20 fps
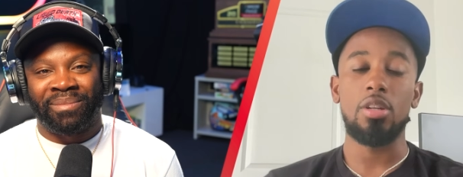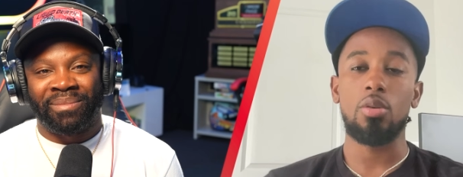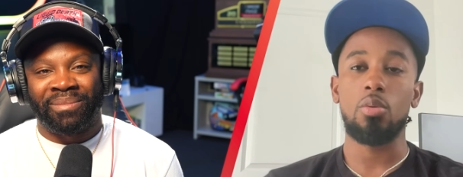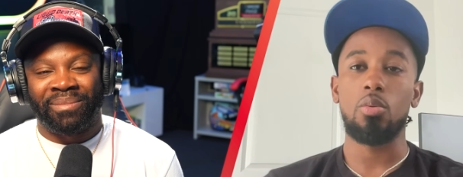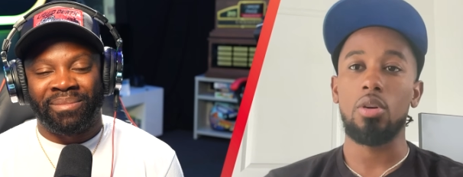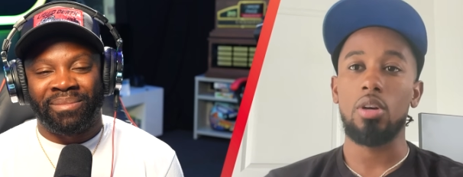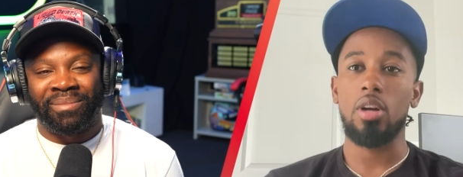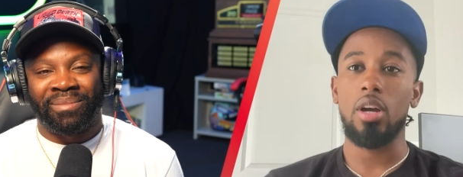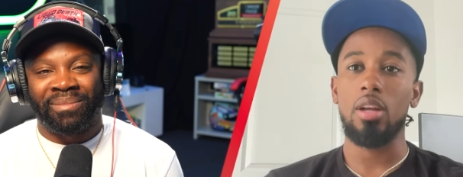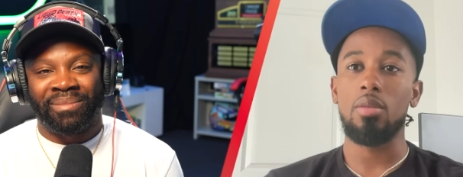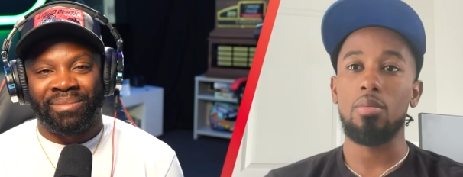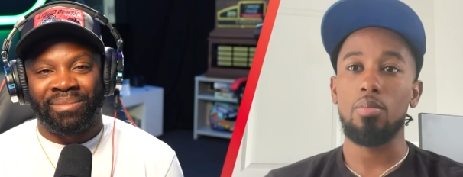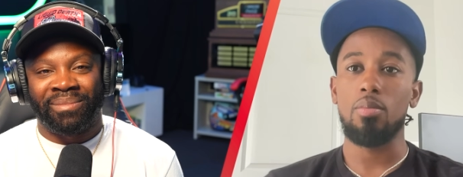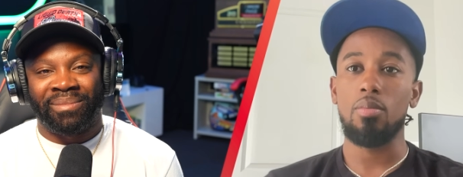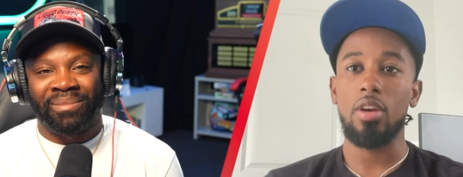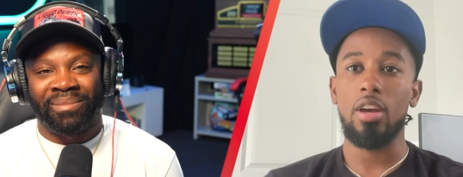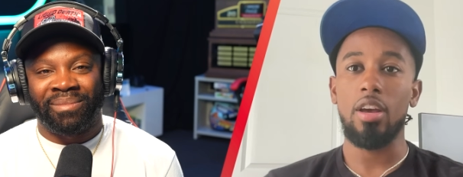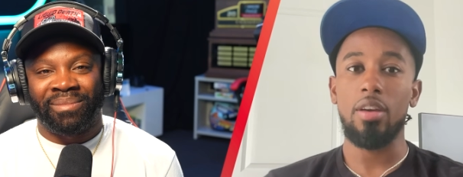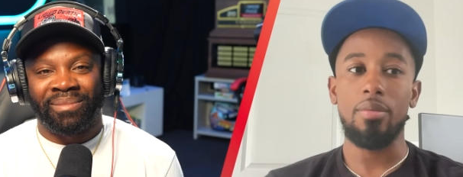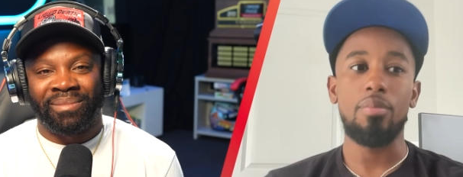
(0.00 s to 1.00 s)
Speaker 1: me to where I
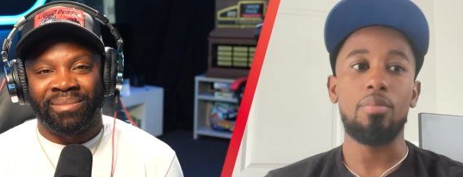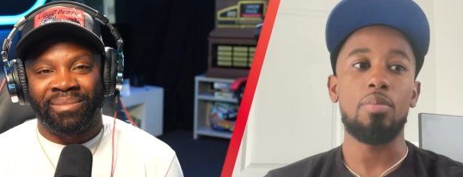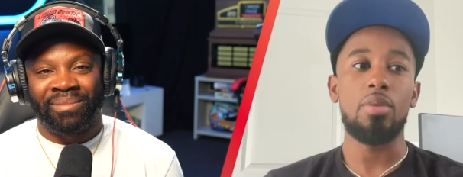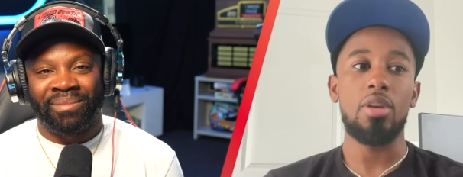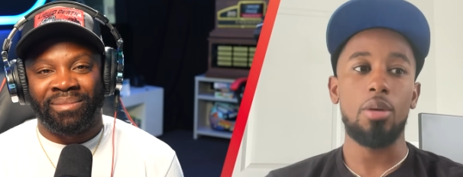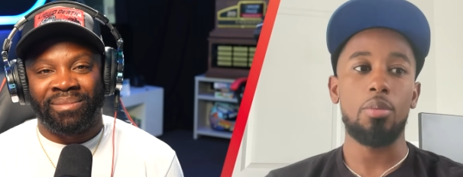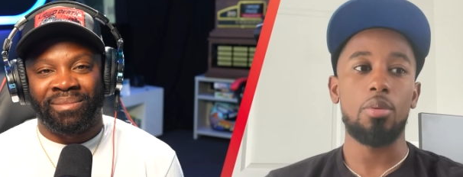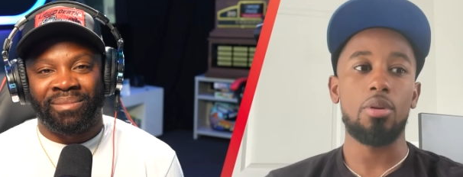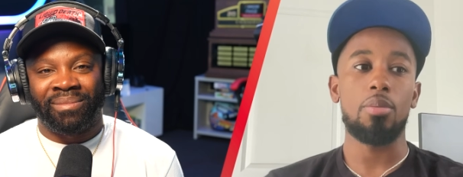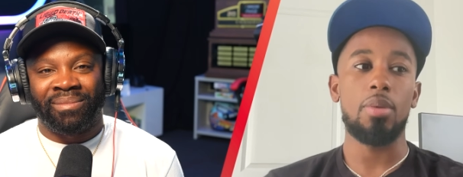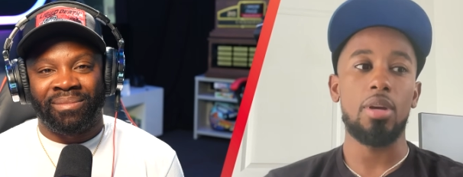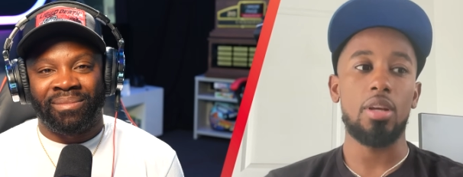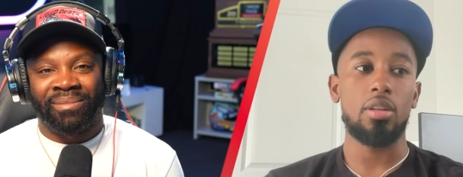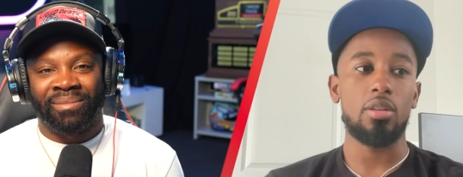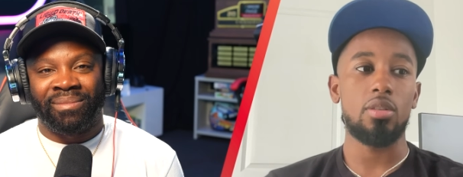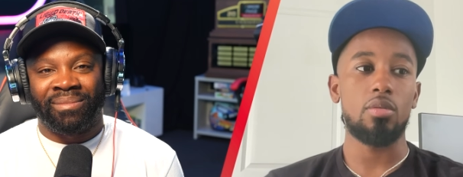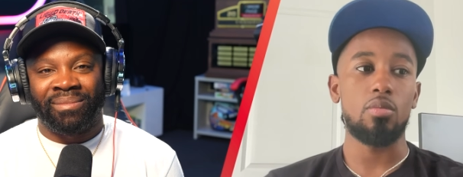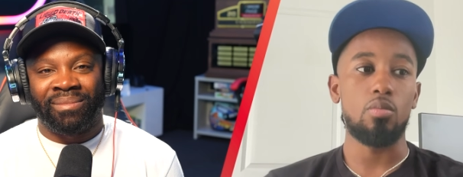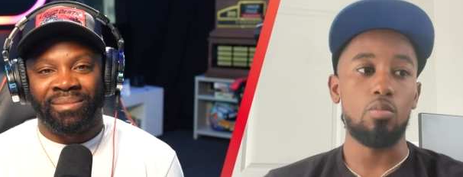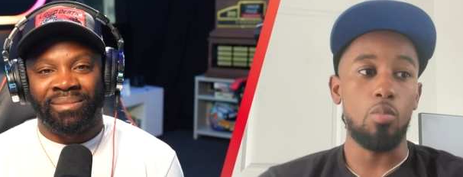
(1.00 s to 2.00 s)
have been able to
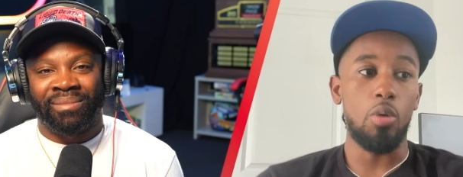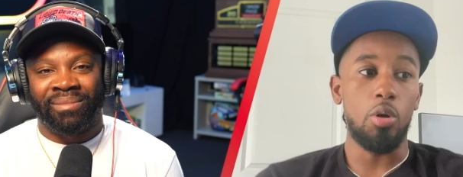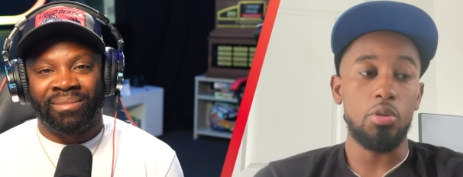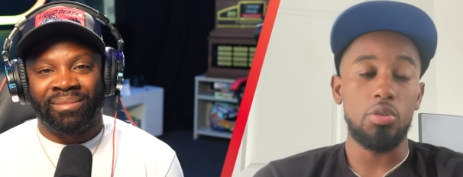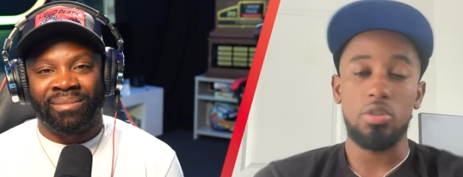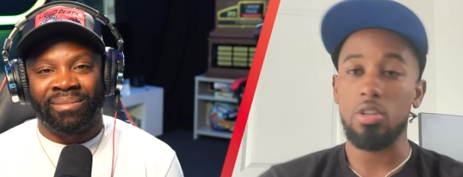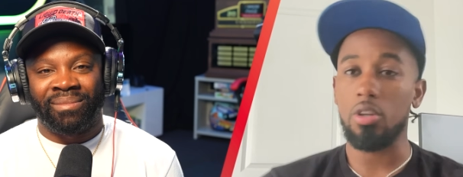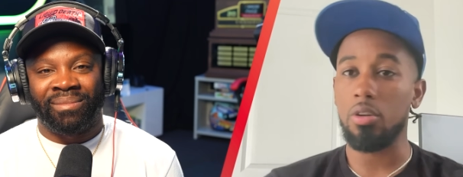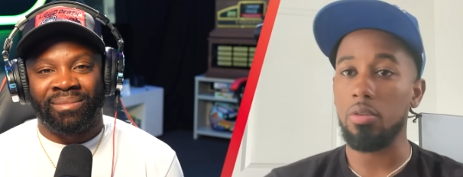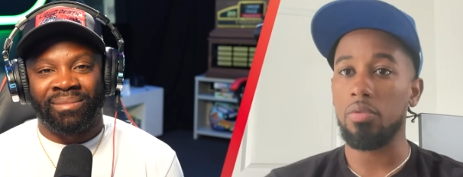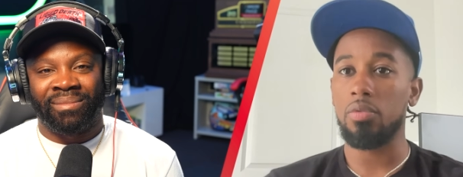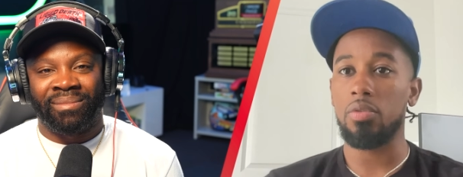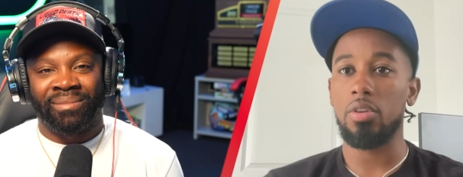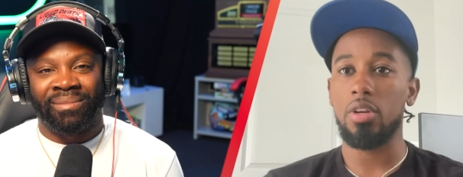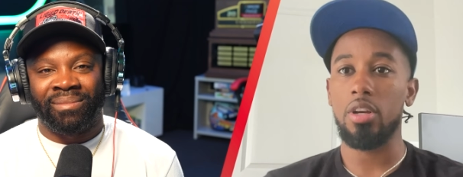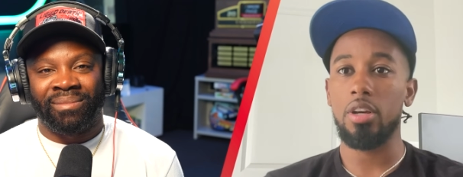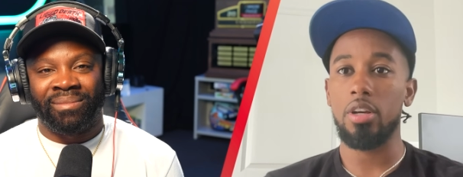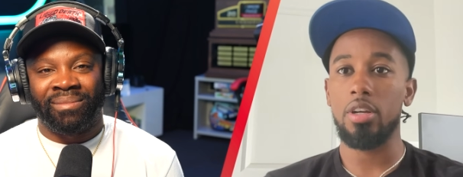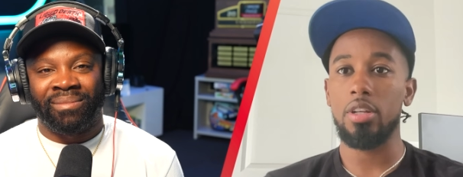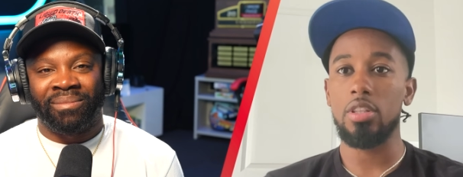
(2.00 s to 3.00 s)
make most of
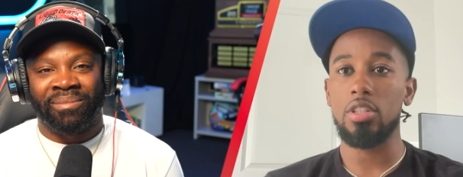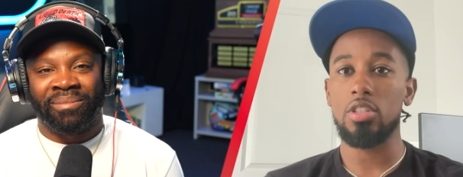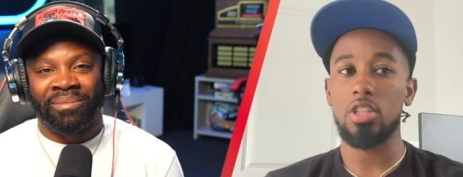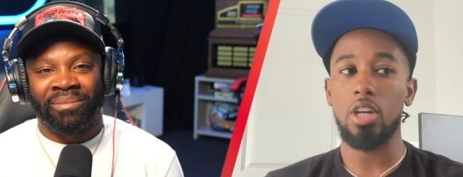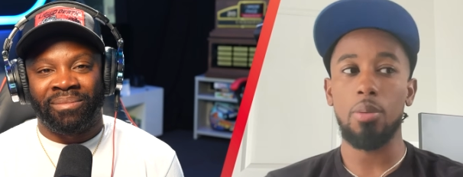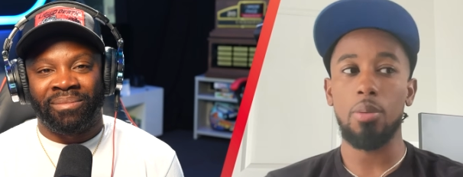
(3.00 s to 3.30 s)
this